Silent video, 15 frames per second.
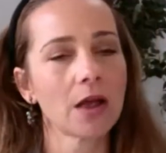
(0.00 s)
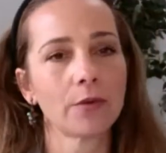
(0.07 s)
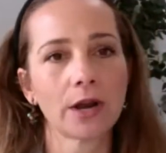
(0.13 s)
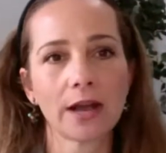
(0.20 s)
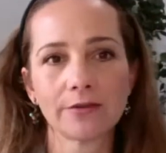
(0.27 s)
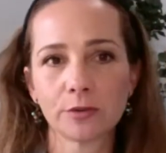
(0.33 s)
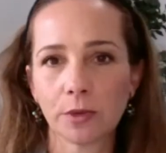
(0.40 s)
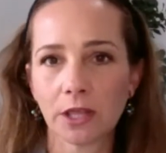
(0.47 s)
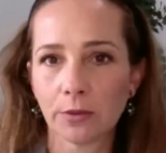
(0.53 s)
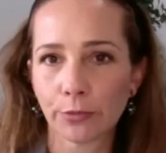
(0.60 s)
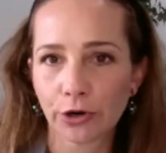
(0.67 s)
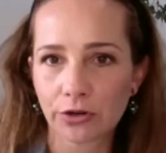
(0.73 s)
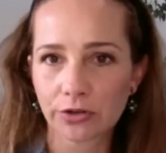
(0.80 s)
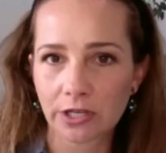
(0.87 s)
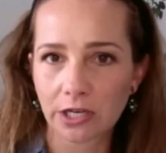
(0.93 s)
I would have to be the
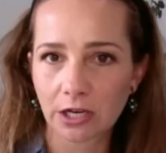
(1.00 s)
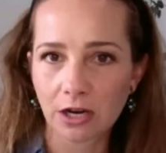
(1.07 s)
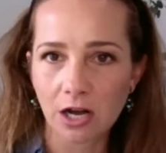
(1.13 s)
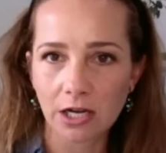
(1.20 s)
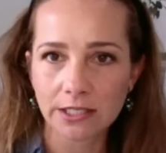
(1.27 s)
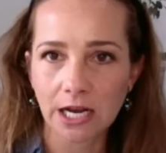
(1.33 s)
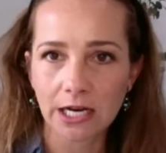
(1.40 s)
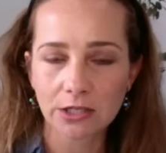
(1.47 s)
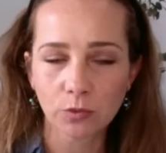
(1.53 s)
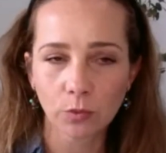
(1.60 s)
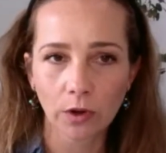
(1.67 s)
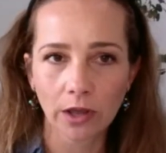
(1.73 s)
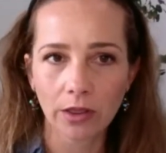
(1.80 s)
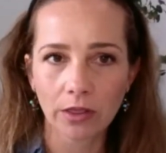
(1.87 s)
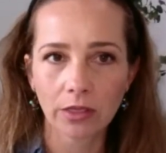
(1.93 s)
person in contact
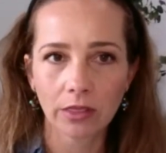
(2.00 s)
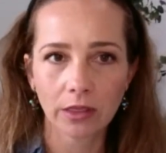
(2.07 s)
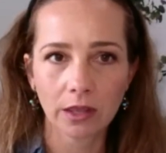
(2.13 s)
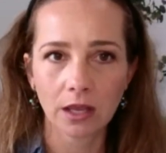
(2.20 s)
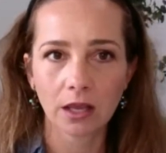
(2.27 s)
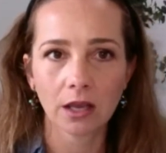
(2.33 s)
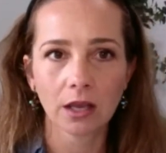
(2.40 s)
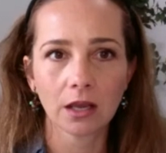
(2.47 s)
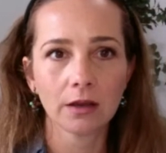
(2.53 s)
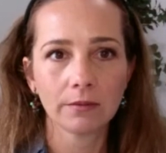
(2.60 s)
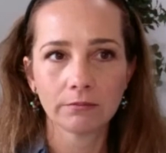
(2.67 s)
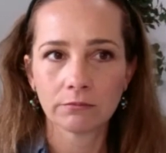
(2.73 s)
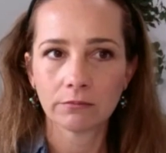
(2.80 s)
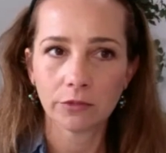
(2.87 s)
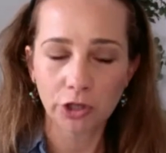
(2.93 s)
with the
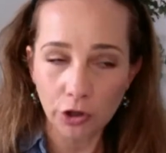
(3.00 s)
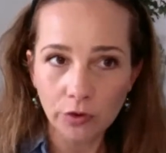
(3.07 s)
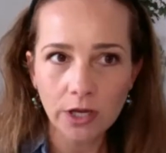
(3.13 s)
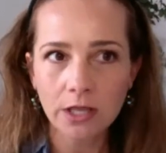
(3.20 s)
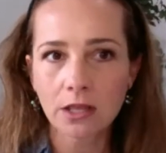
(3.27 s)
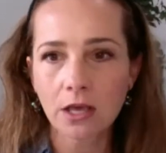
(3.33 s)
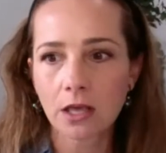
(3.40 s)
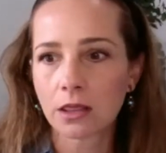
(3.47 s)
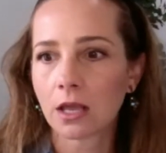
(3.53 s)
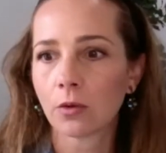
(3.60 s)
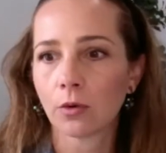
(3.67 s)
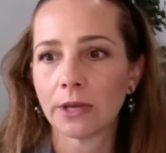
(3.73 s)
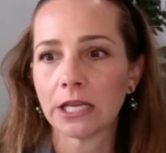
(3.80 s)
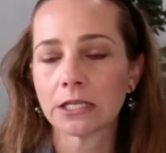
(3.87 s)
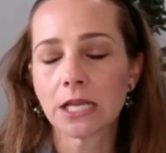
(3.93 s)
unit that they
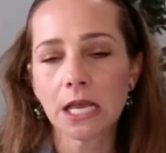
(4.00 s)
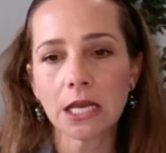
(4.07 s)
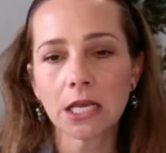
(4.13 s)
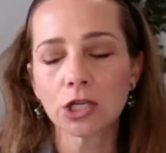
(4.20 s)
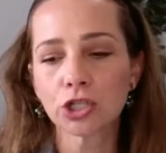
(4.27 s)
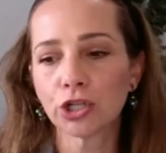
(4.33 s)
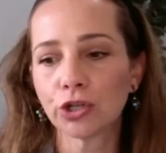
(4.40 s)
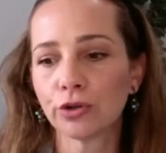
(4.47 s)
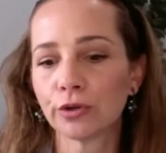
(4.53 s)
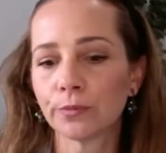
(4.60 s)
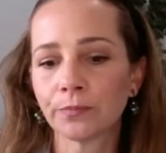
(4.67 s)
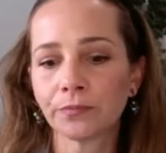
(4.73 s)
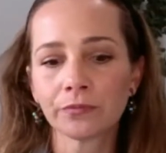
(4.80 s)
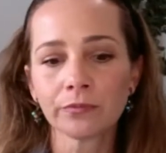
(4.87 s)
were being taken to.